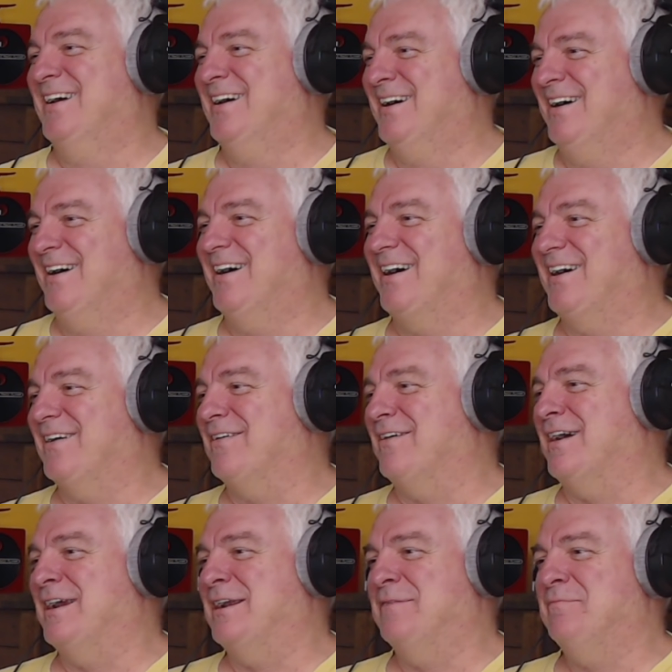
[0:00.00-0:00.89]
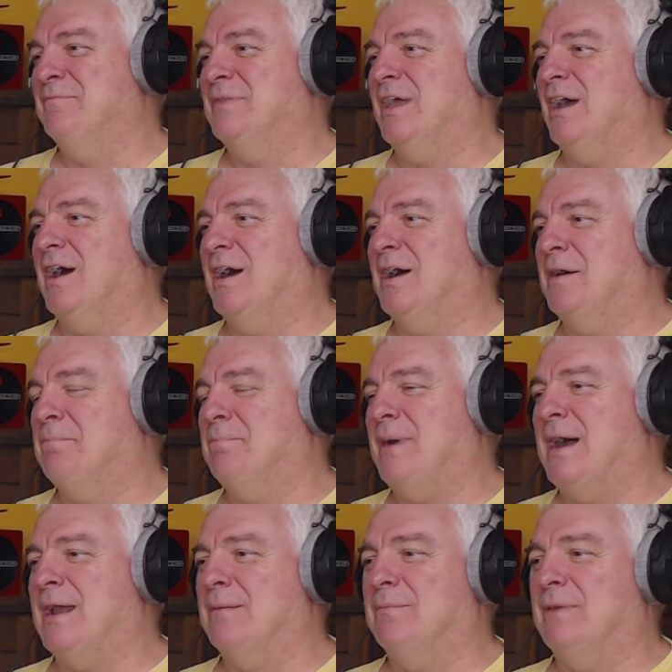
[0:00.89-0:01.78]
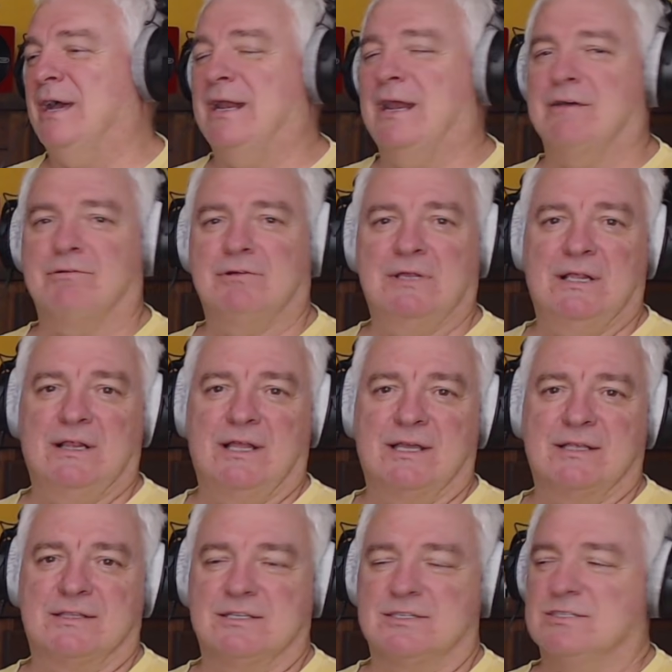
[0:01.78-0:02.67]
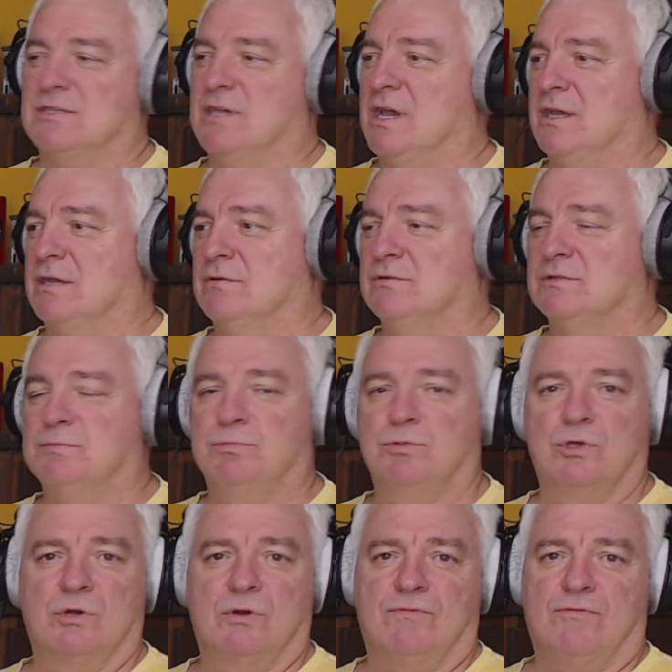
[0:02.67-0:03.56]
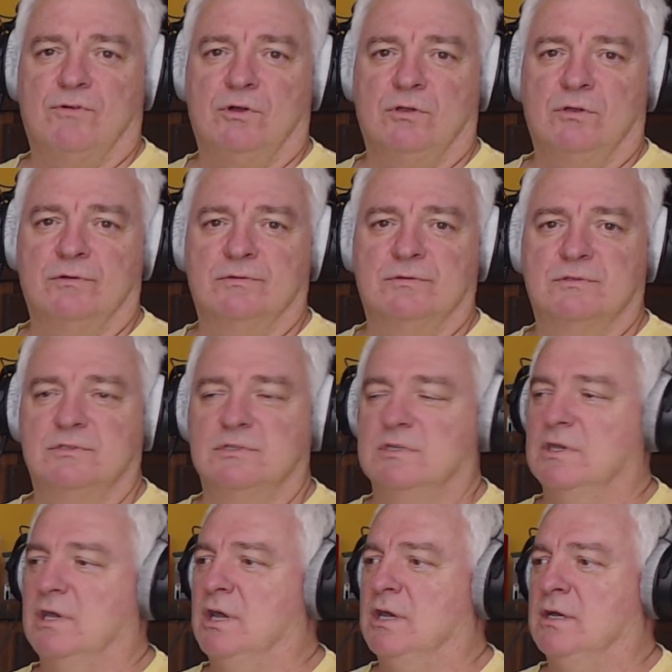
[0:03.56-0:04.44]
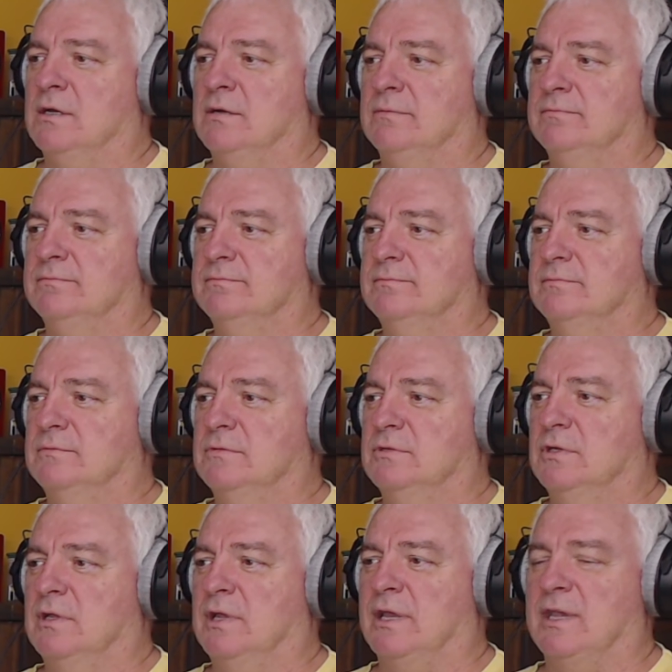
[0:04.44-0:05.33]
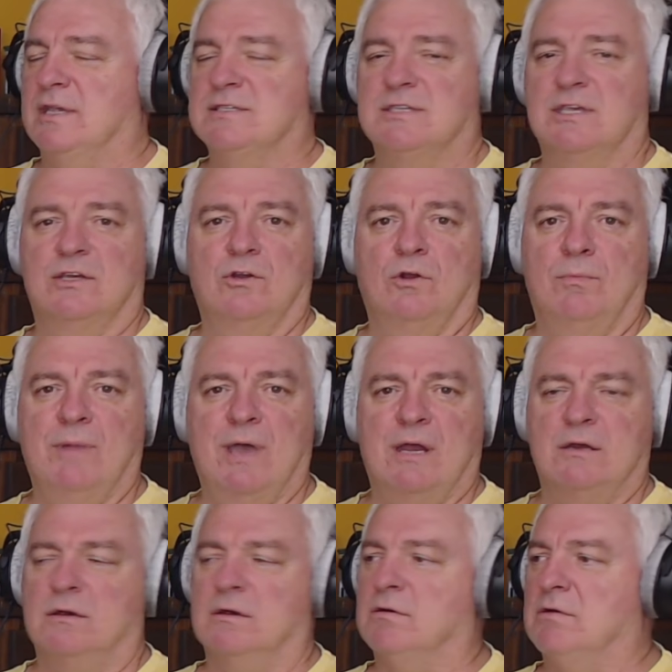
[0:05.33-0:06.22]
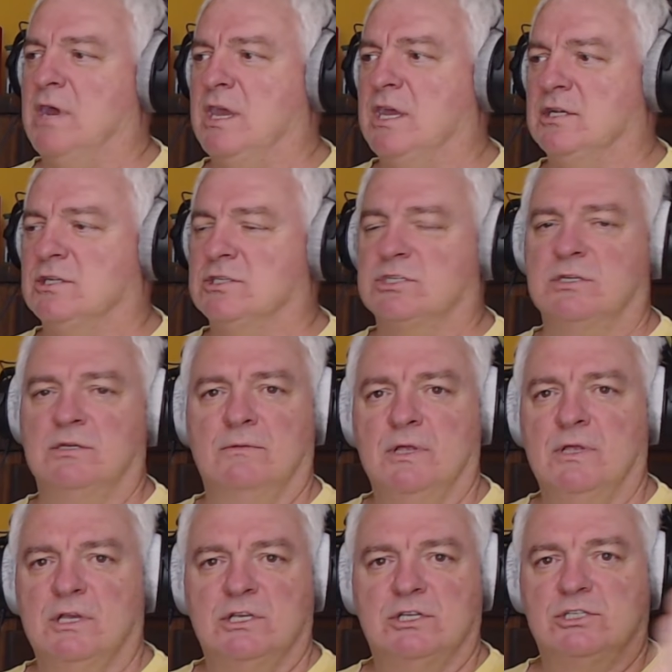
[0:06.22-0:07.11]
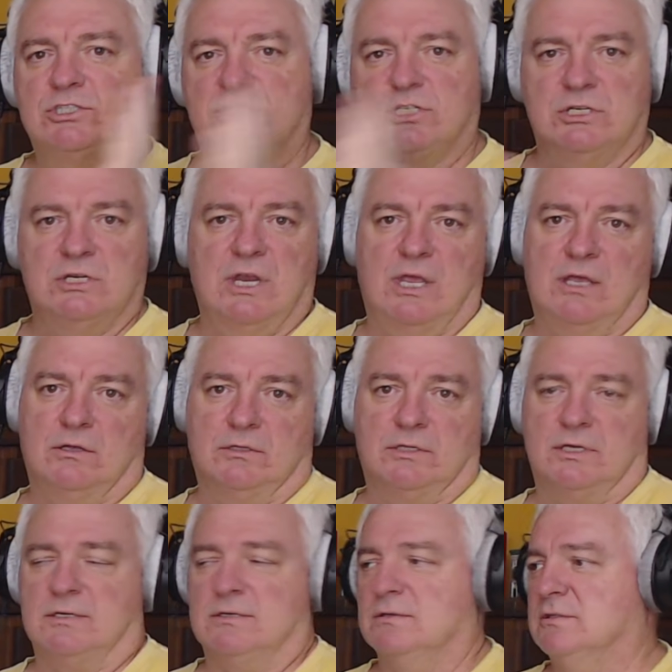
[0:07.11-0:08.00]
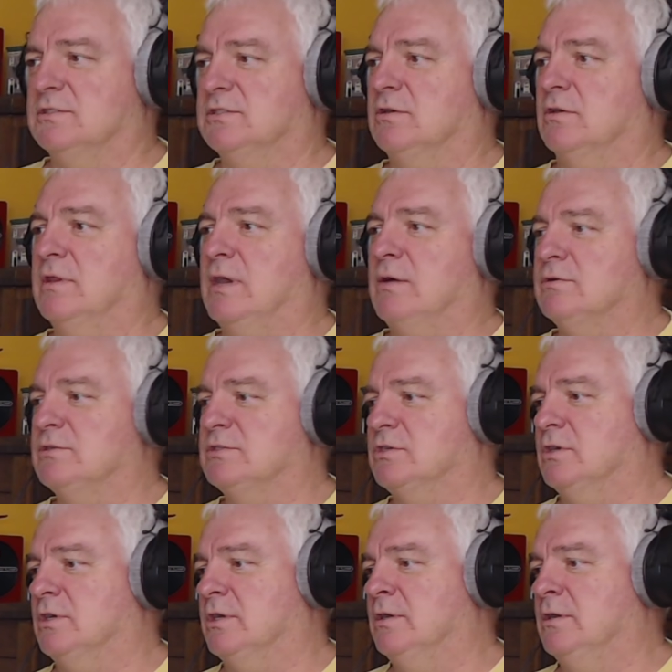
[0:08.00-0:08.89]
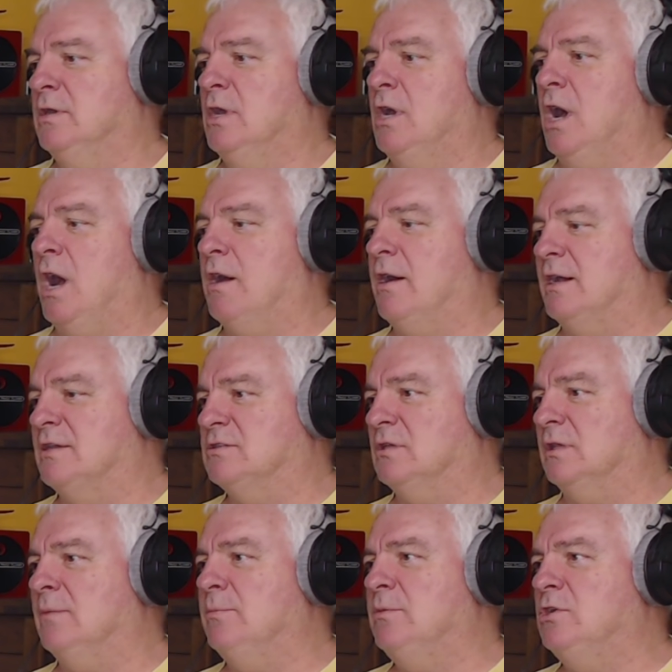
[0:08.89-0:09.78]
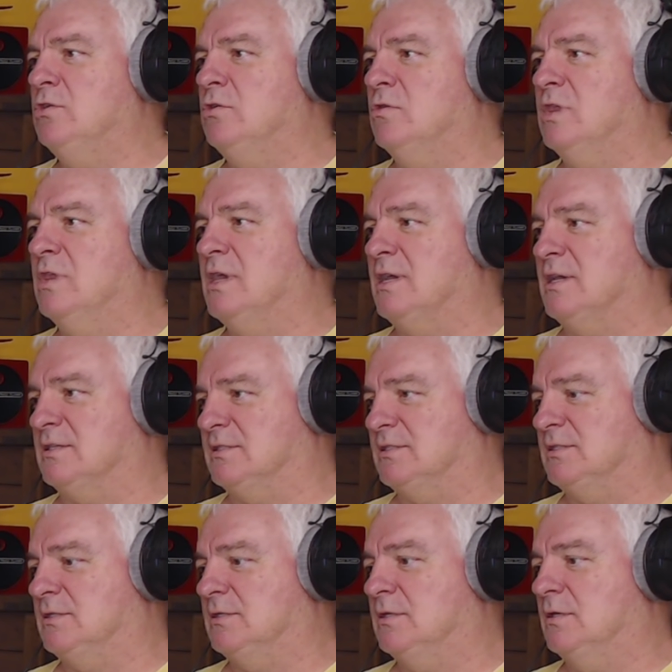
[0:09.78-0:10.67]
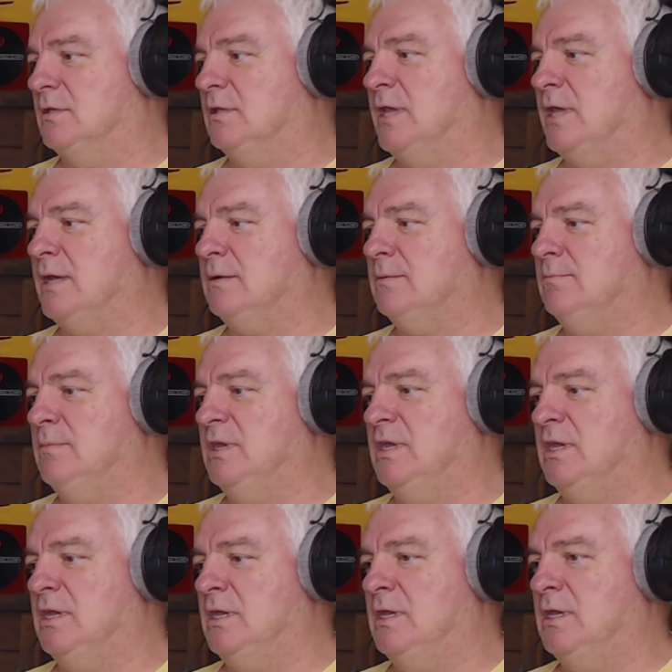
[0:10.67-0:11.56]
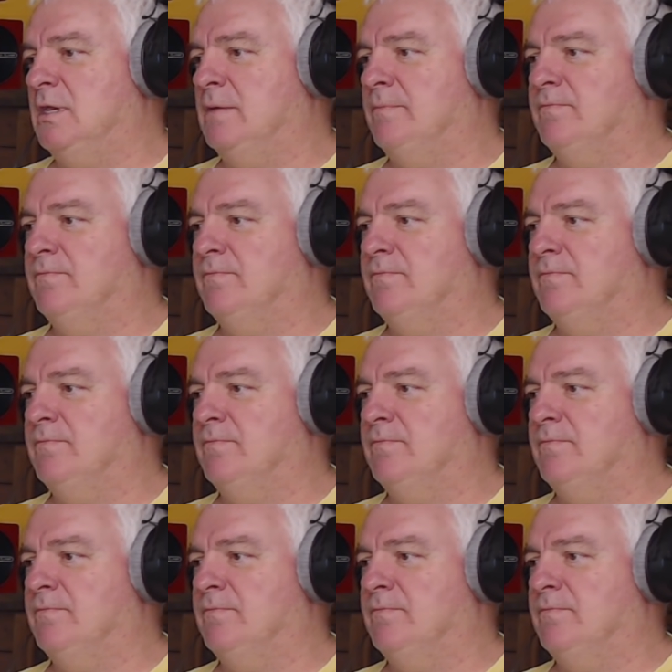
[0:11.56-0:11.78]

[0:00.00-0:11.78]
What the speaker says: All right. Bottom line, I really like this song. It was beautiful. Like I said, no matter her age, she nailed it. So that was good. All right, so let me do this. Let me